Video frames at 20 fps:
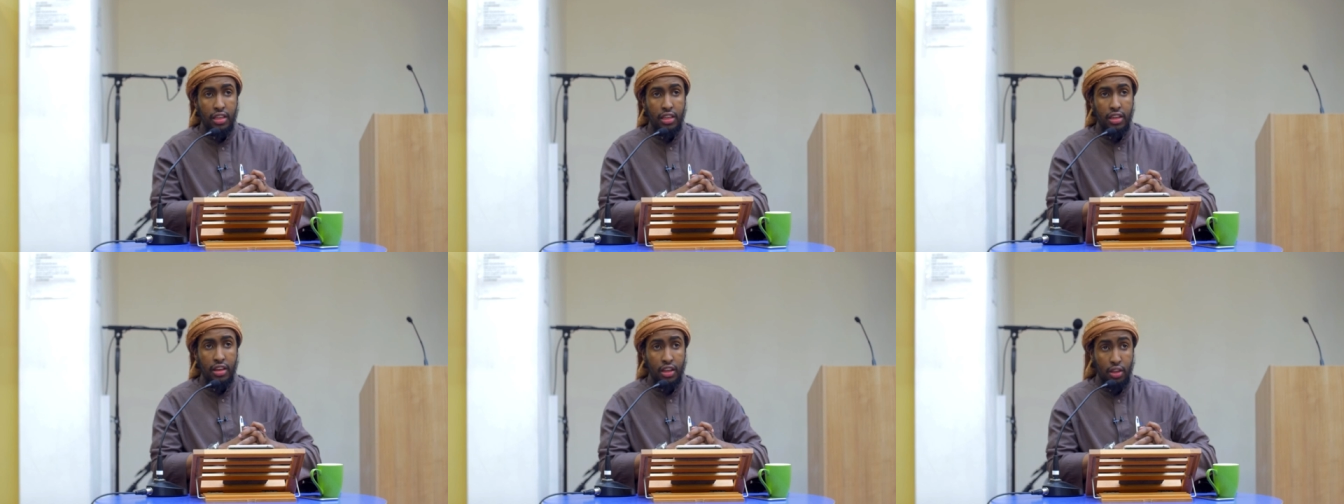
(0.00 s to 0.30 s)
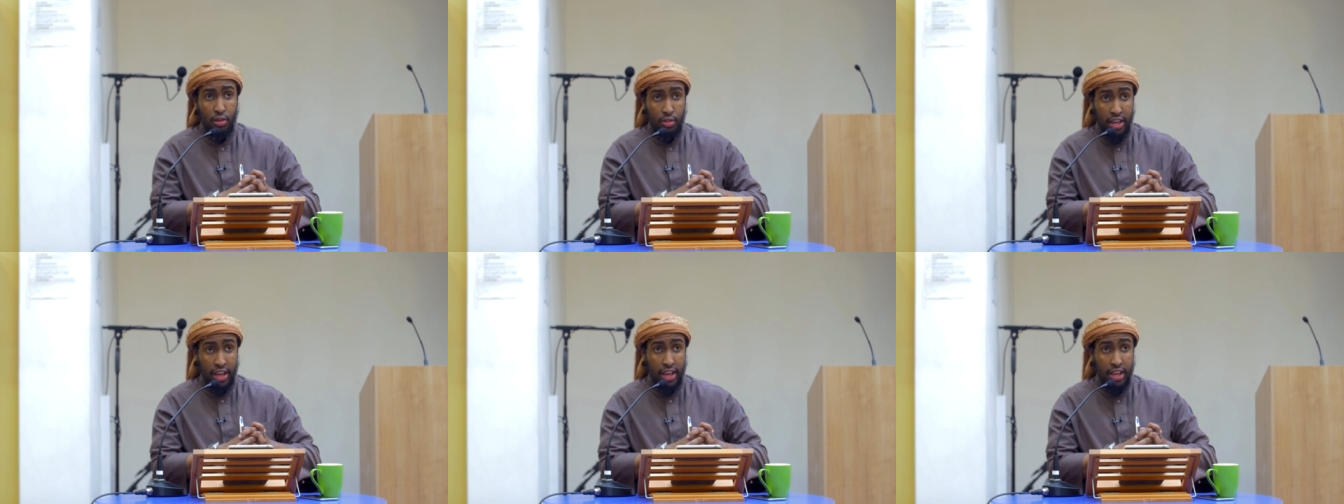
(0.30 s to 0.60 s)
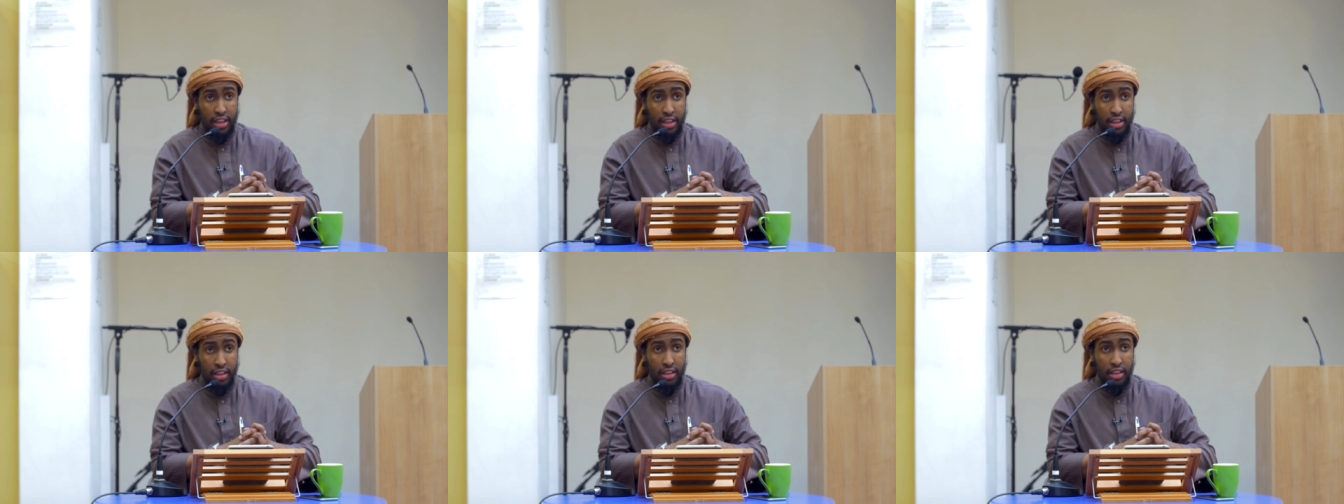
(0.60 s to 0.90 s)
Are you
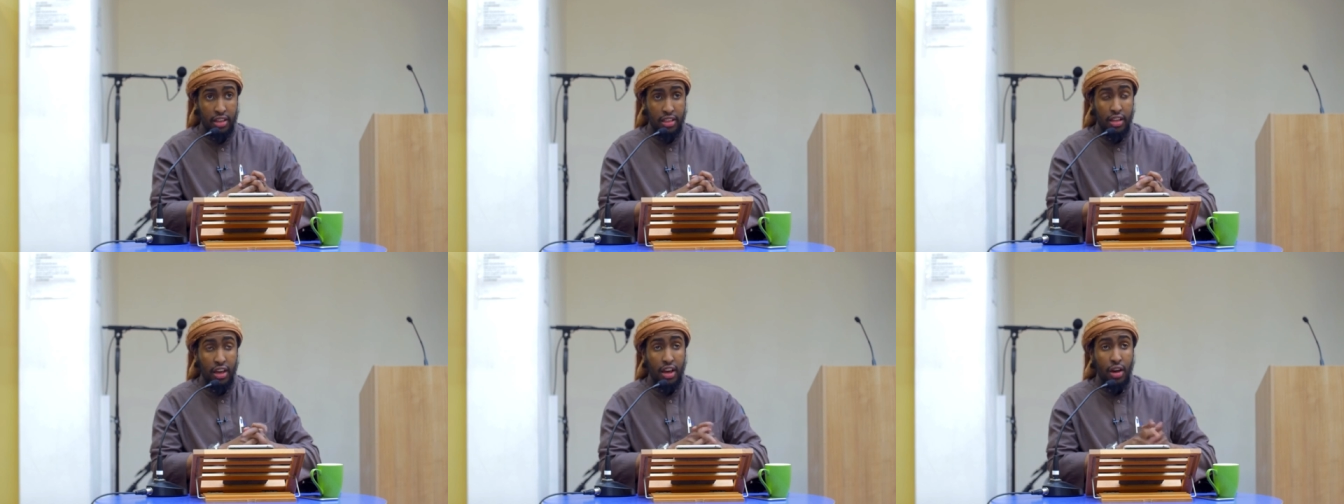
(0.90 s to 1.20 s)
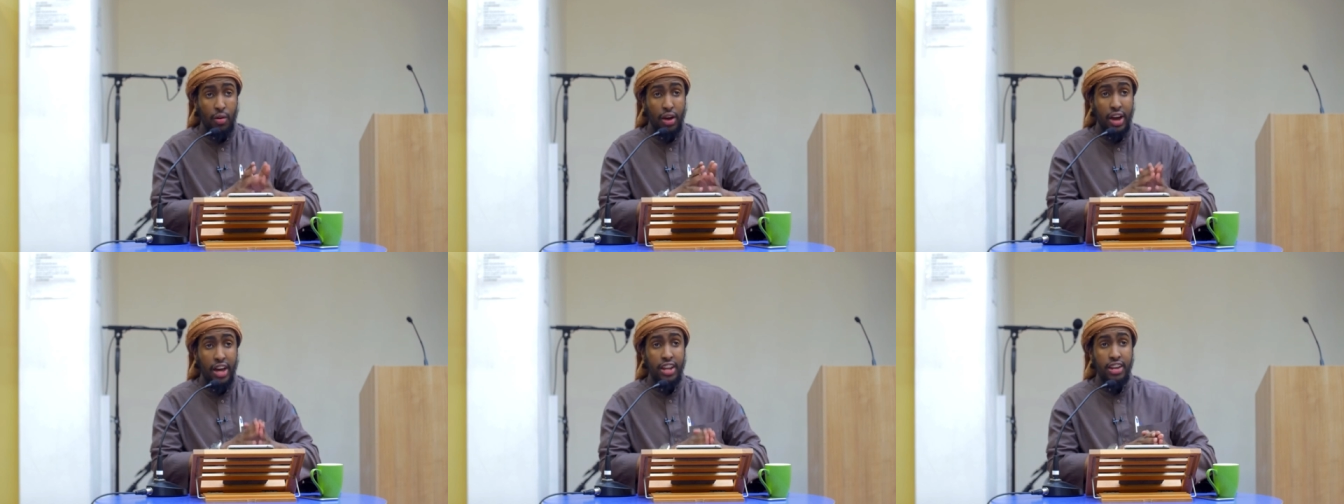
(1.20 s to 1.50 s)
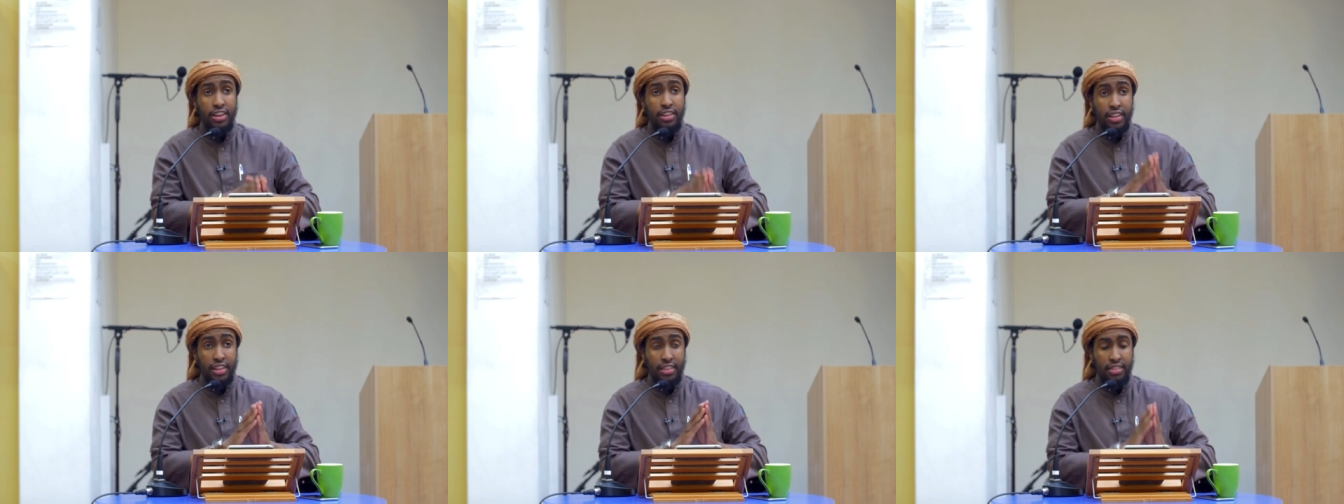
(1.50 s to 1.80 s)
there? The
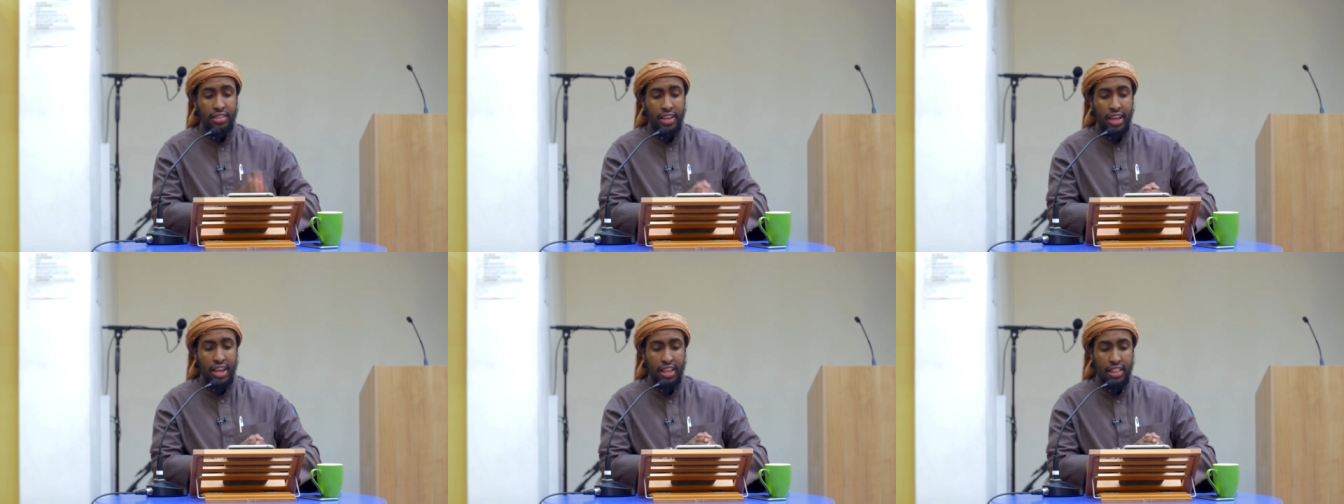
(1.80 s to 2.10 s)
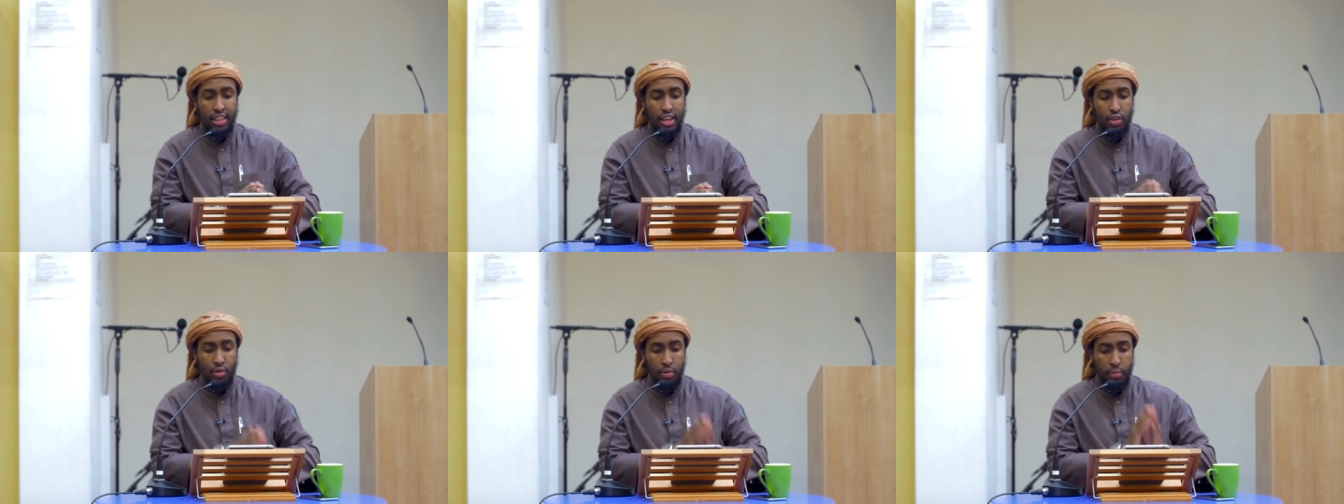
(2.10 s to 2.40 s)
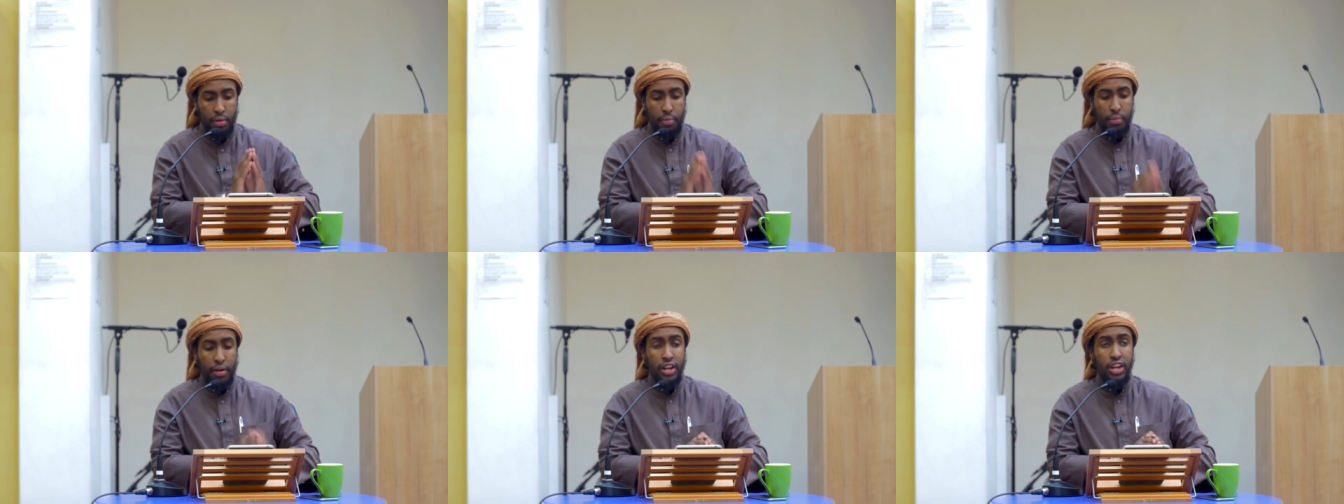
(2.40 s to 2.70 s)
Khawarij, they say that you'll
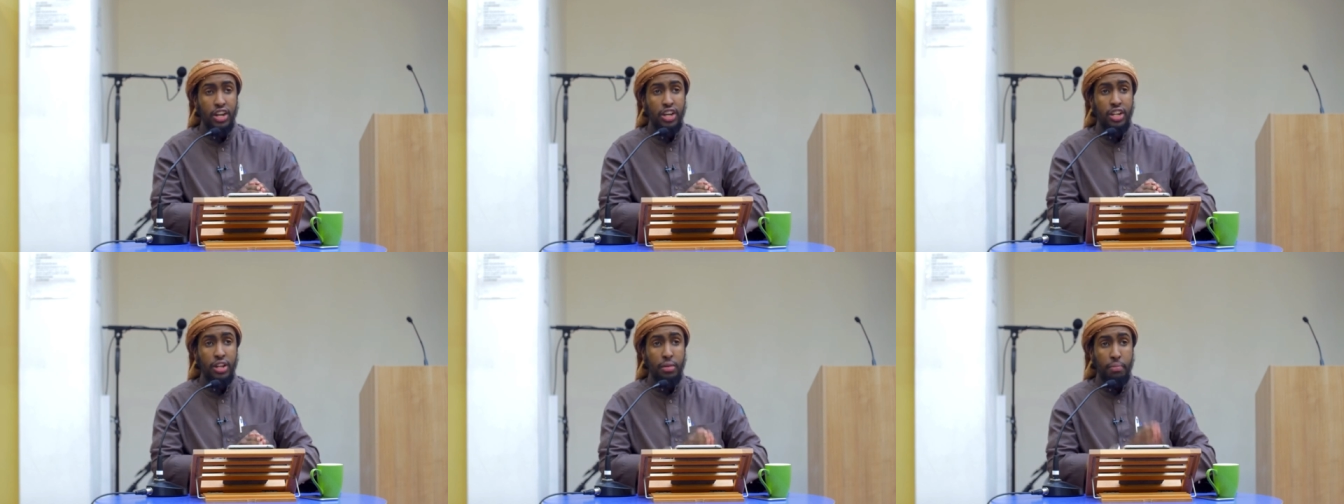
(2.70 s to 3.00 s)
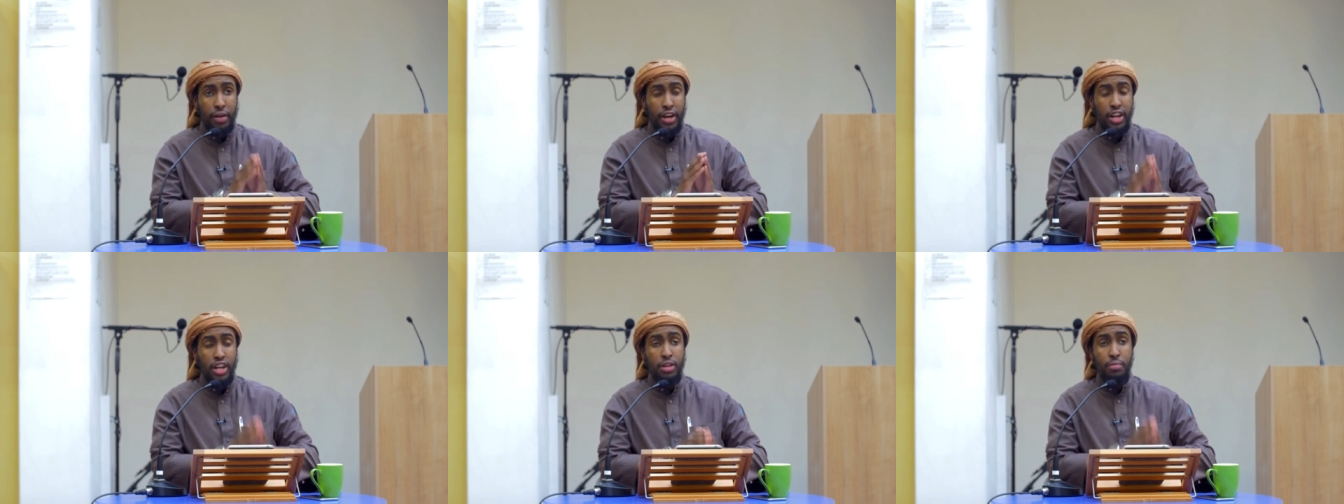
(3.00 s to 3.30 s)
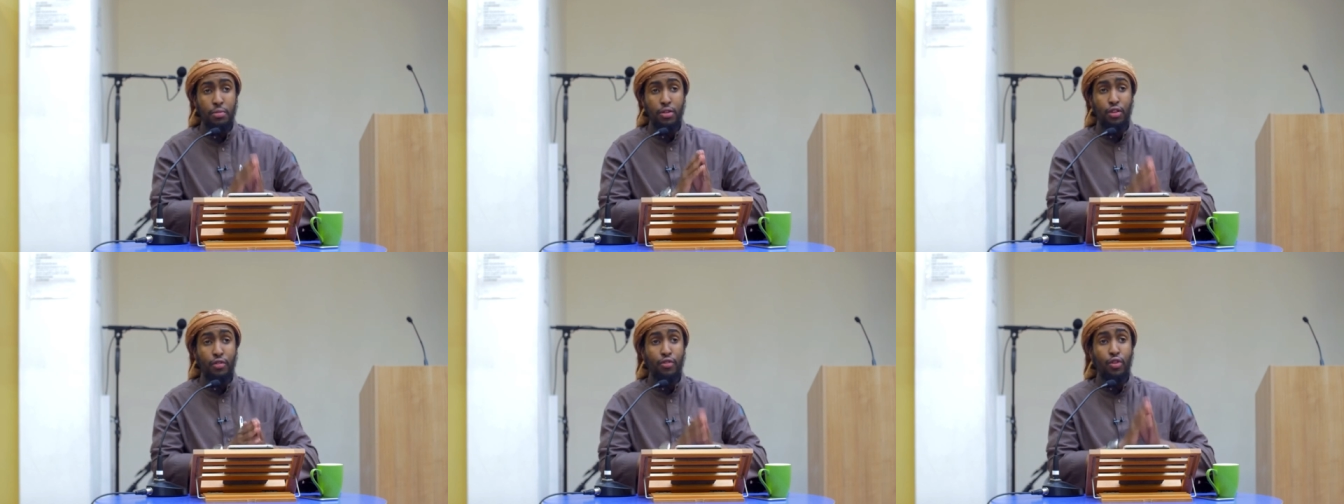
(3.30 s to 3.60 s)
be punished the
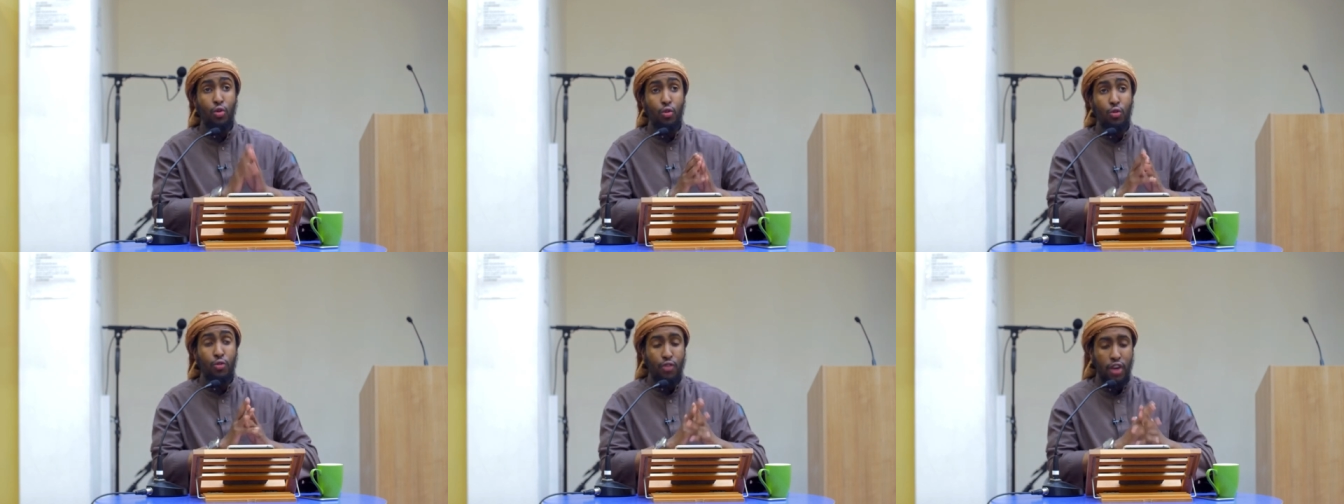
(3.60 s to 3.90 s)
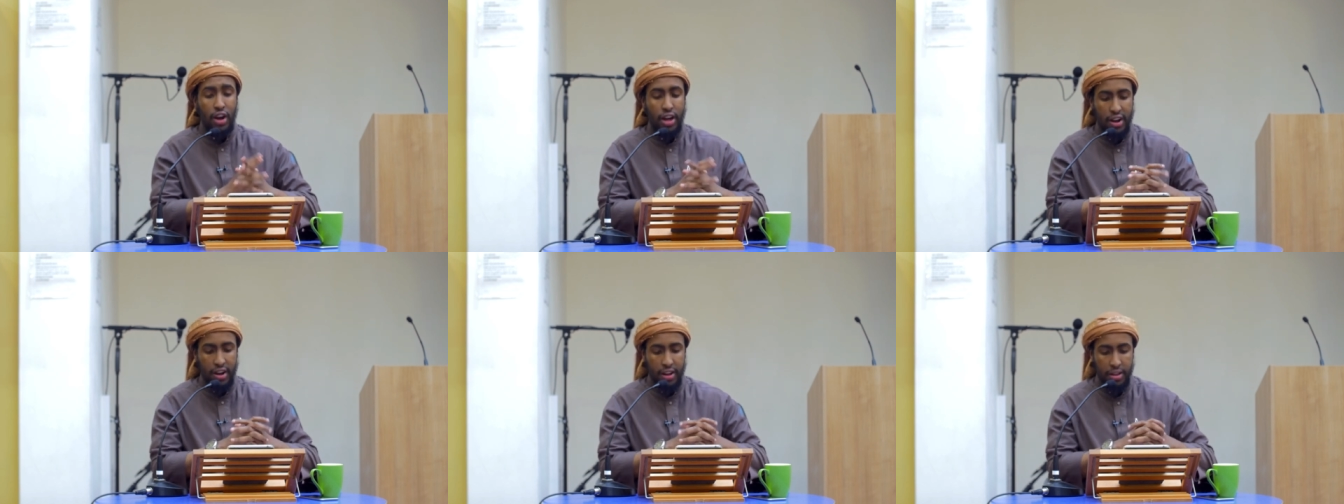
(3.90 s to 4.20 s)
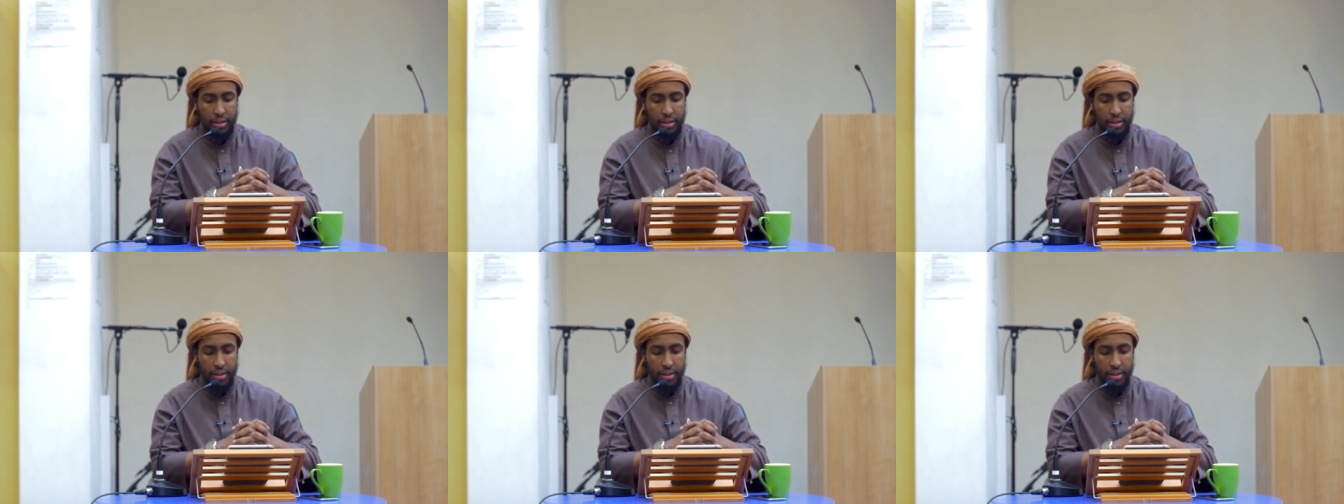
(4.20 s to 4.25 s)
punishment of the kuffar.